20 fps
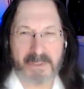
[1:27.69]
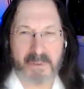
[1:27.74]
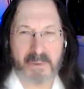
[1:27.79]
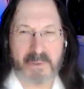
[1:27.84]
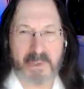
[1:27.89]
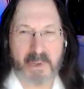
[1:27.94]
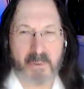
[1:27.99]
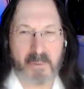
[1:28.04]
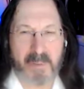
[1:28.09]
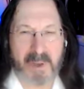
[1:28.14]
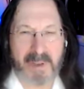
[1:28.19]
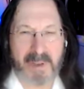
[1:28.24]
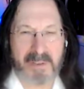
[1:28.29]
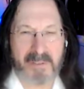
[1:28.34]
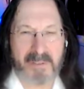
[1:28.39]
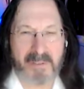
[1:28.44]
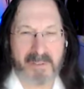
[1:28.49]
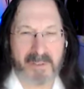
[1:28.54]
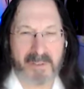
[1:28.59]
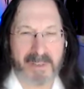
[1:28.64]
do so
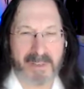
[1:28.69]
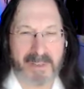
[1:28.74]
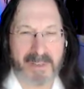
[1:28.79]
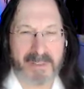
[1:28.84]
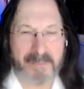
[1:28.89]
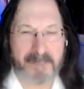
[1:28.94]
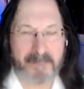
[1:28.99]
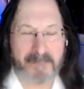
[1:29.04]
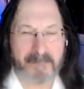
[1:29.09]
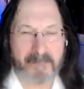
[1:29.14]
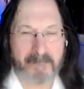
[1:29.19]
mindfully.